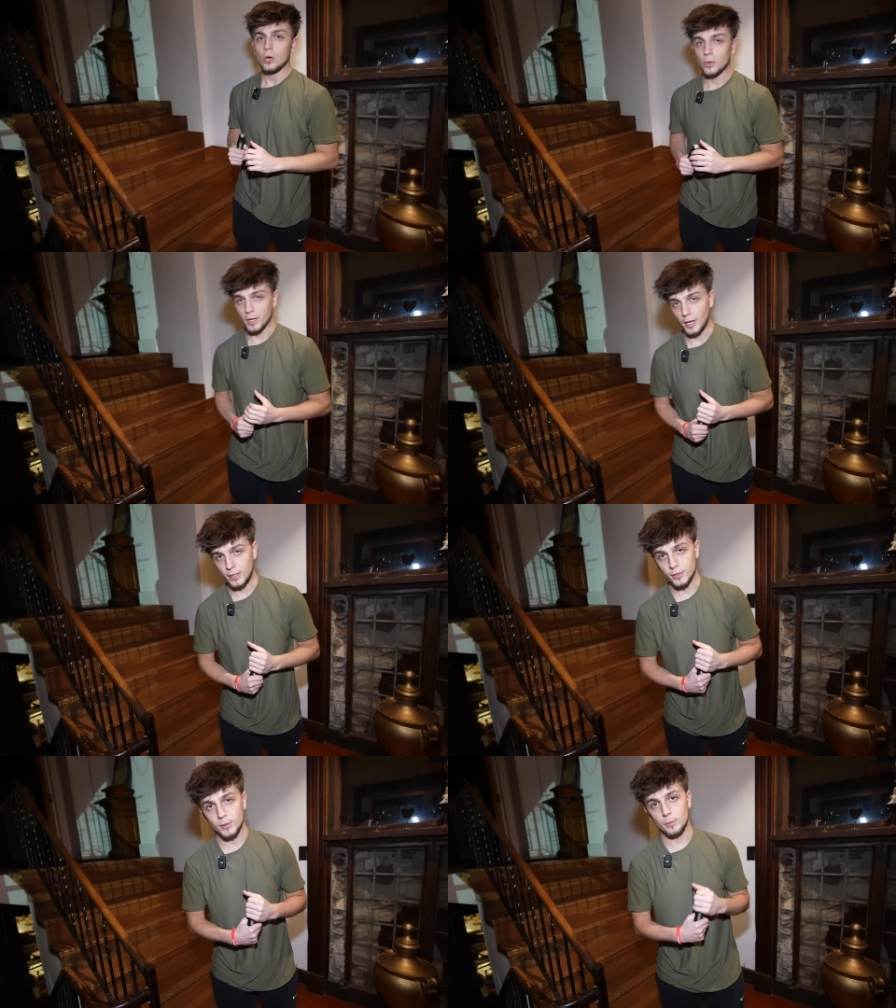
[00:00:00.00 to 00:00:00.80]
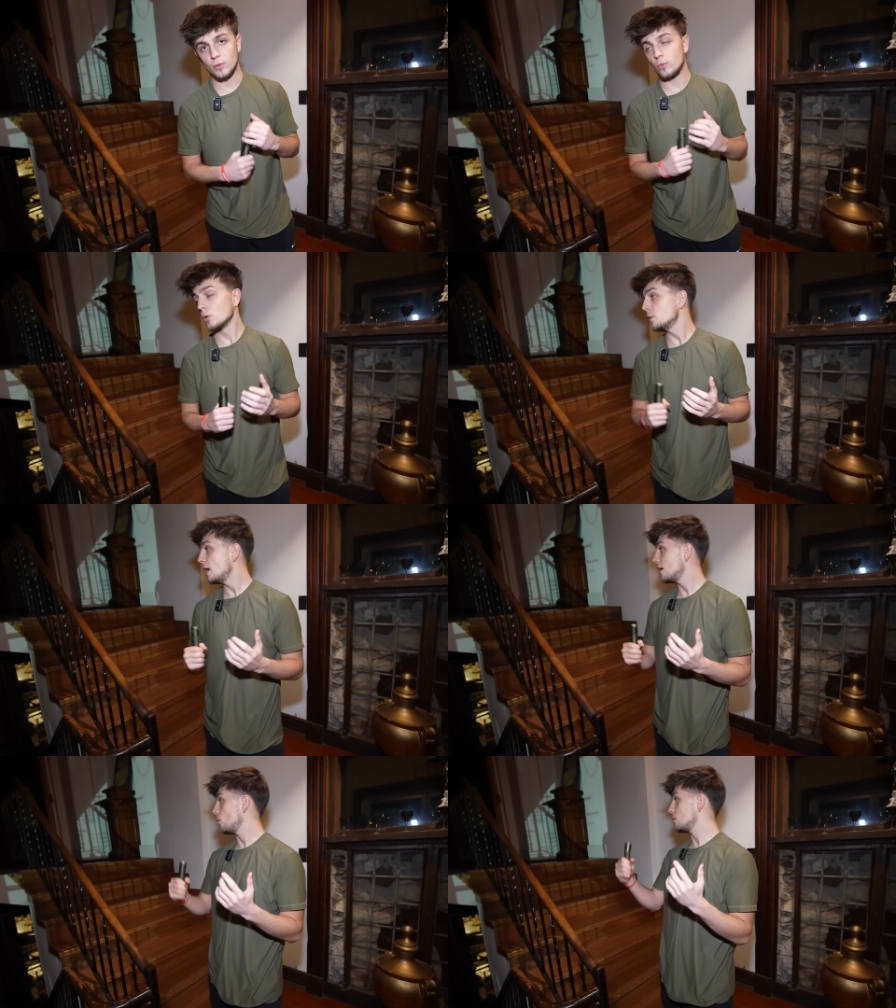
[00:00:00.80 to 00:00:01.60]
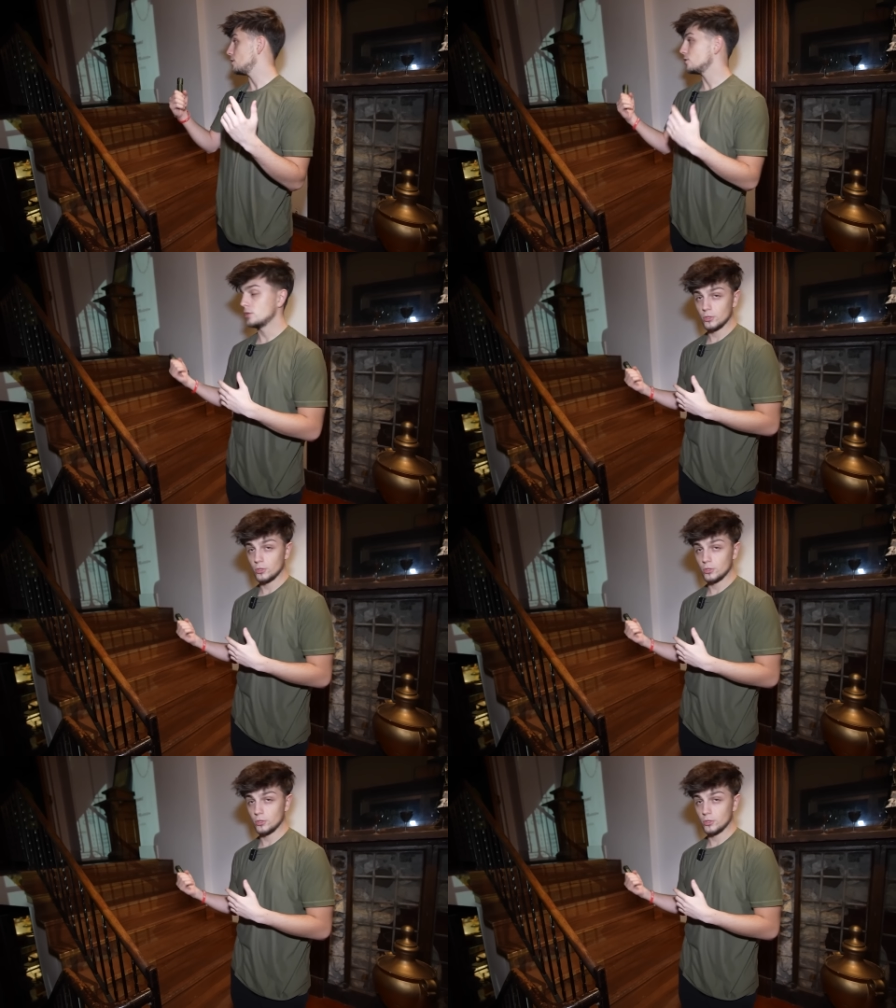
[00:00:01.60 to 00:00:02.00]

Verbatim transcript: Okay guys, before we head on into the